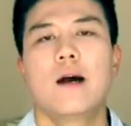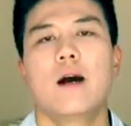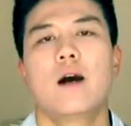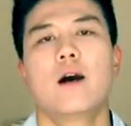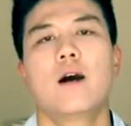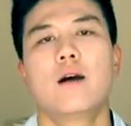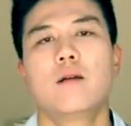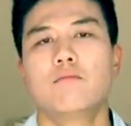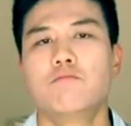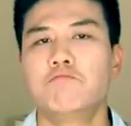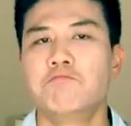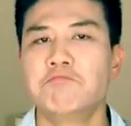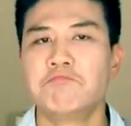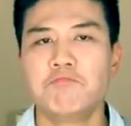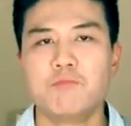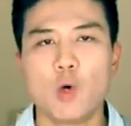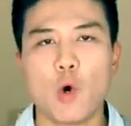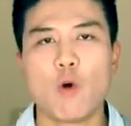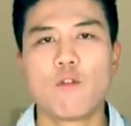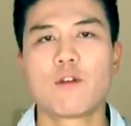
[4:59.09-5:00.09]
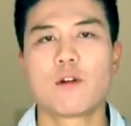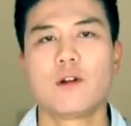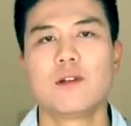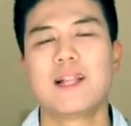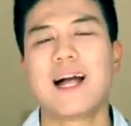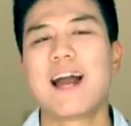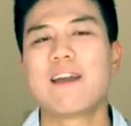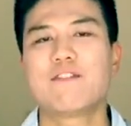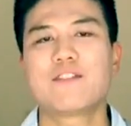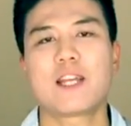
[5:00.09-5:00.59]
over a
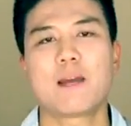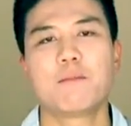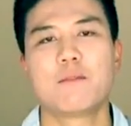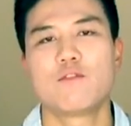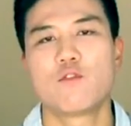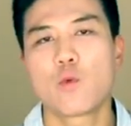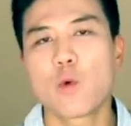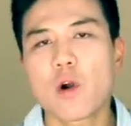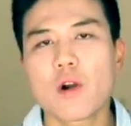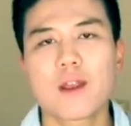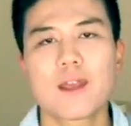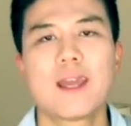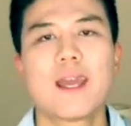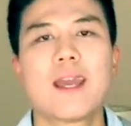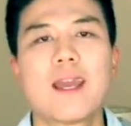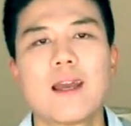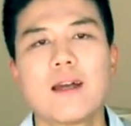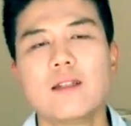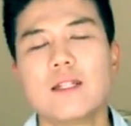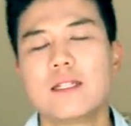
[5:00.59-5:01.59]
lifetime of working,